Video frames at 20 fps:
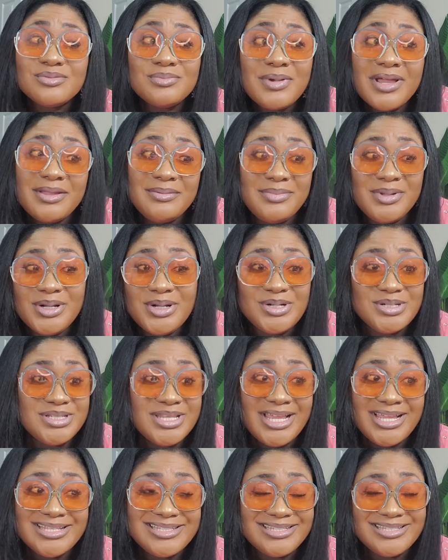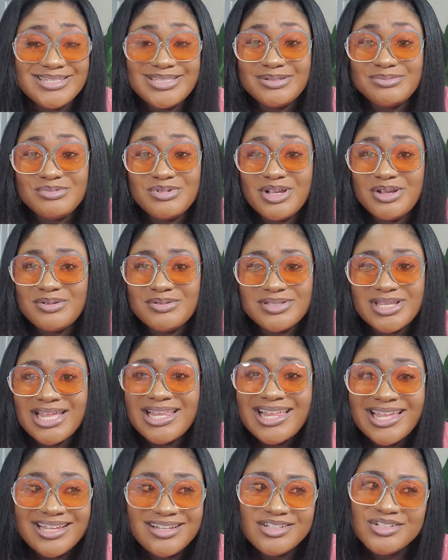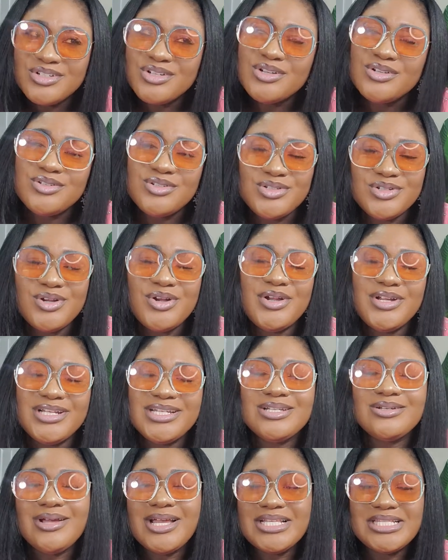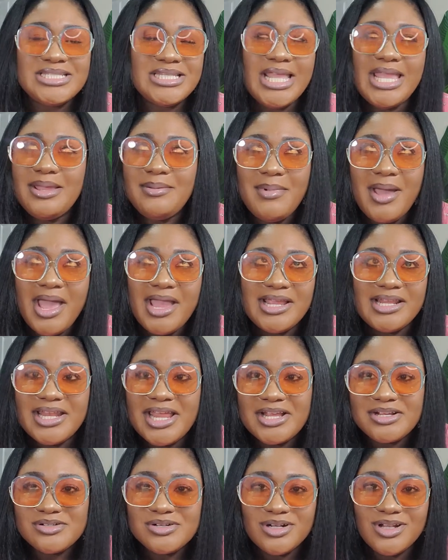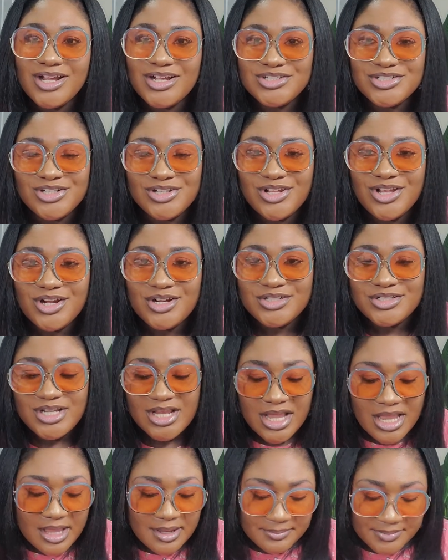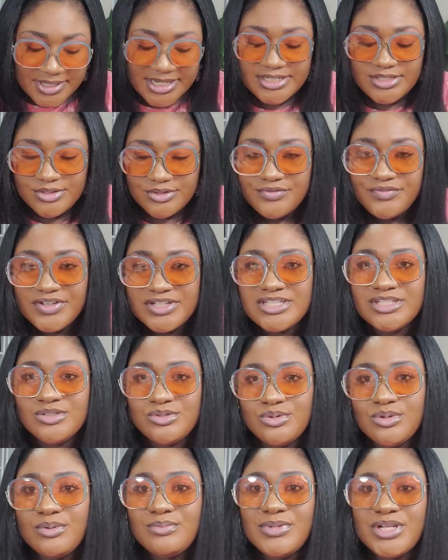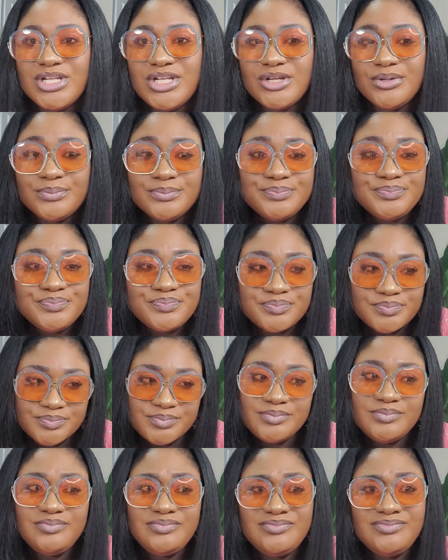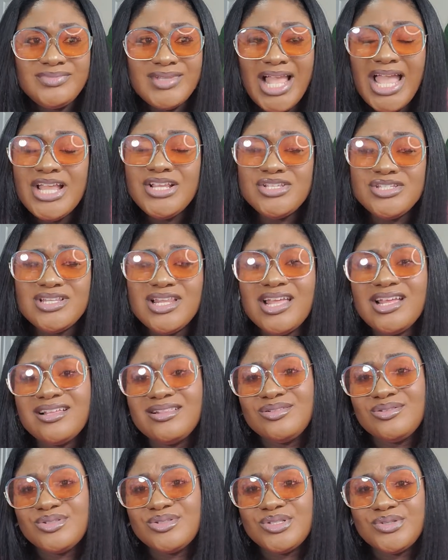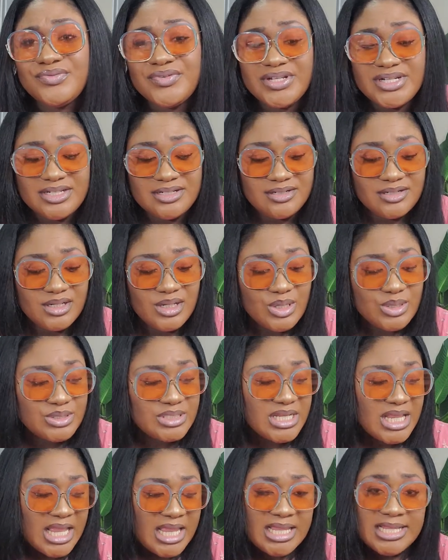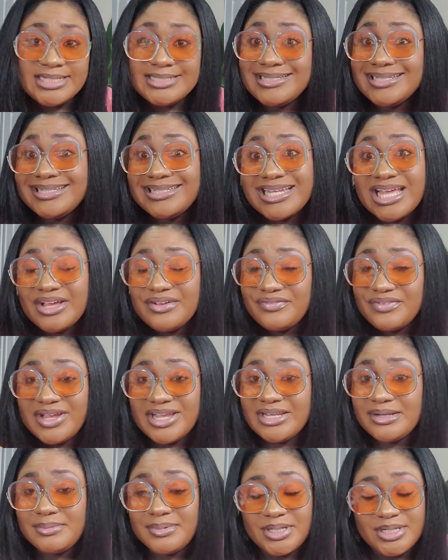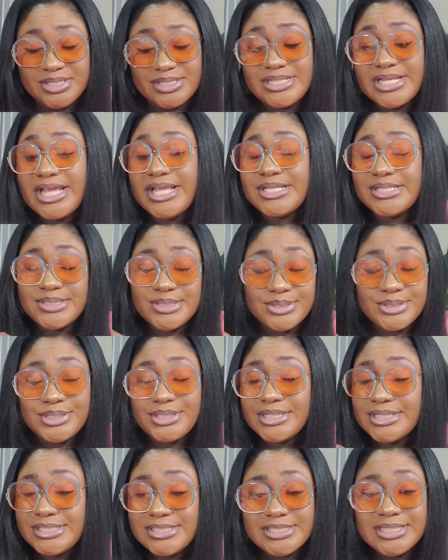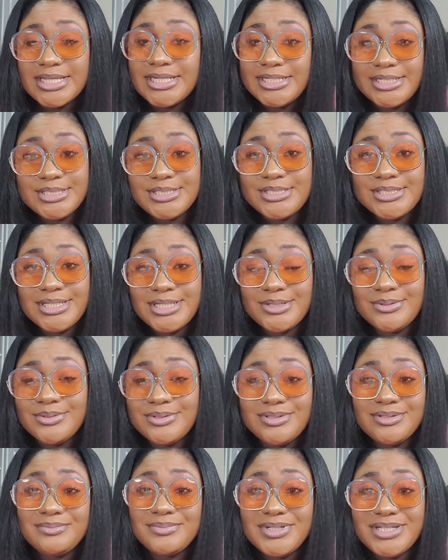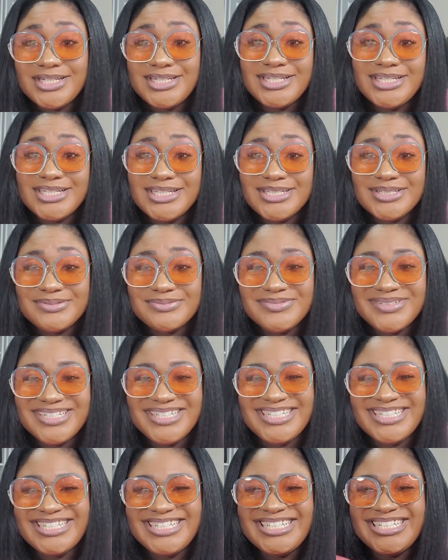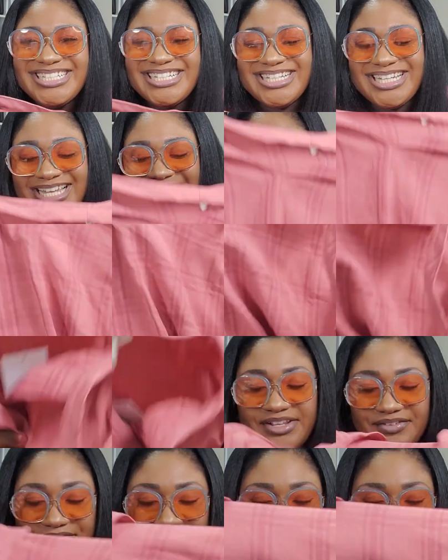to buy bigger sizes. Sometimes I like, you already know I stay by an extra large and large. But I do fit into a medium. I just like loose fitting clothes. Did not find a bigger size, so yes, I did stick with the medium. And it